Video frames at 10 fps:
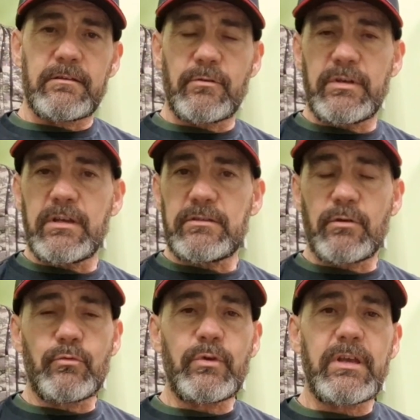
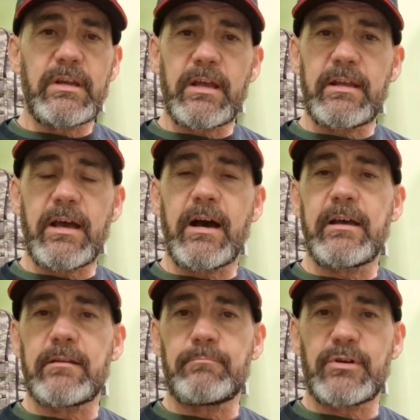You'll not hear any
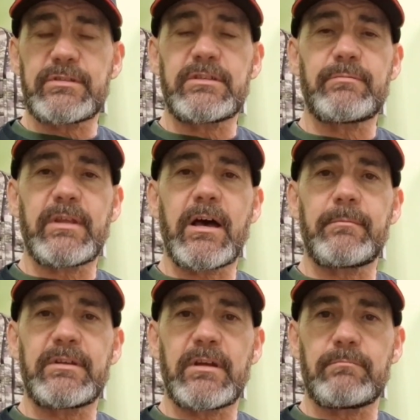iron buzzes. With that I
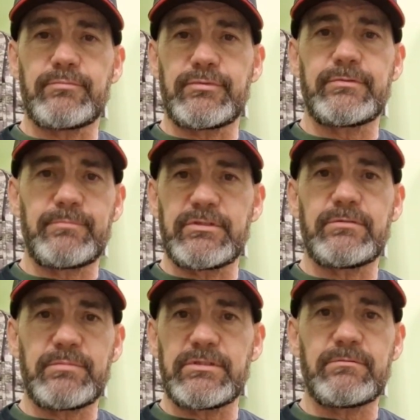mean a bzz, bzz,
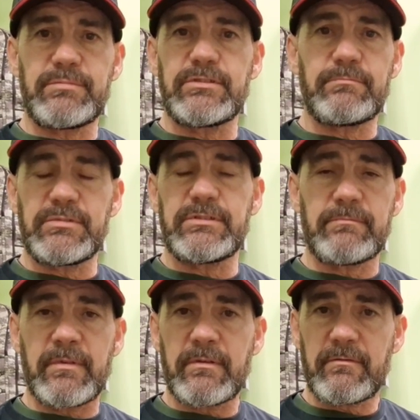bzz, bzz, bzz,
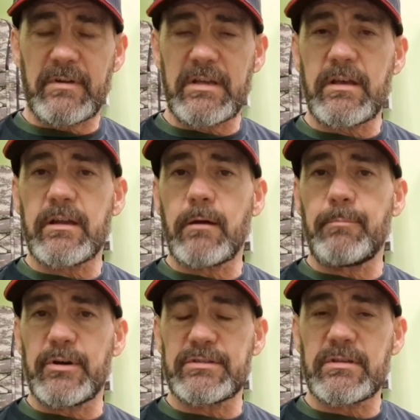right, or a
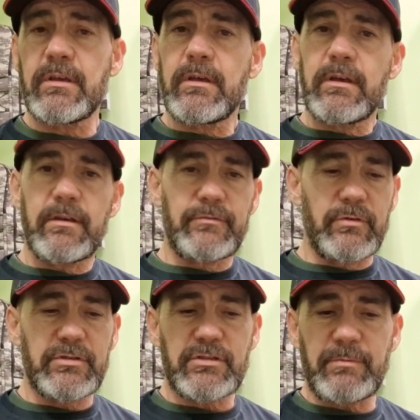buzz. If
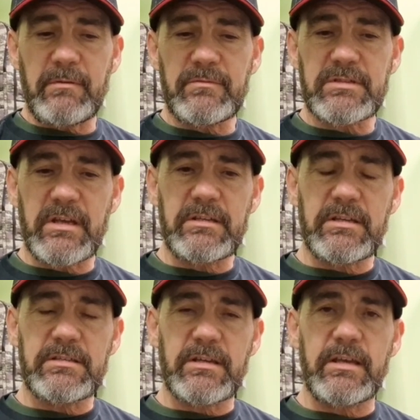you're sweeping side
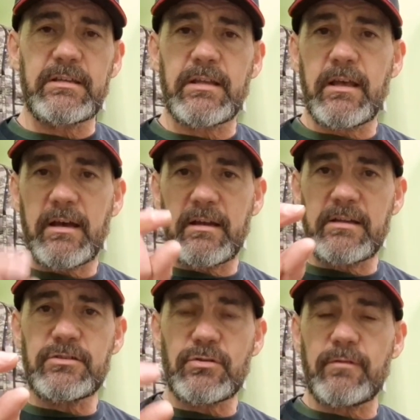to side, an
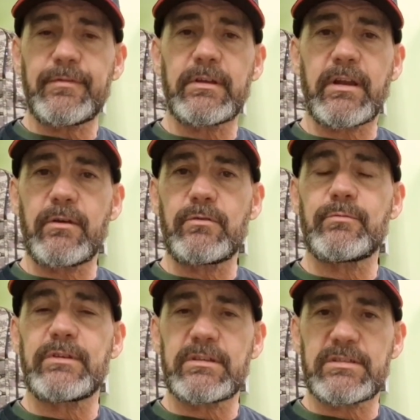inch off the ground
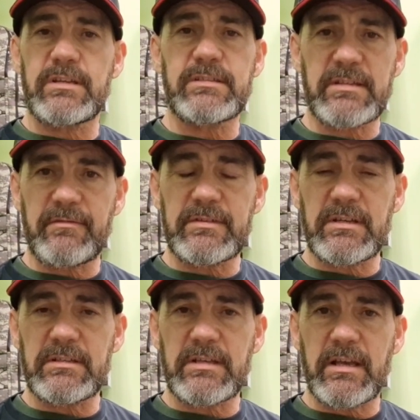with your
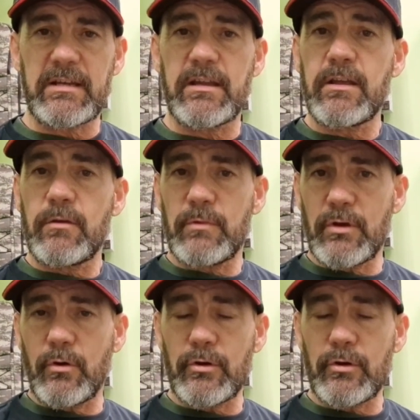sensitivity at 10, with the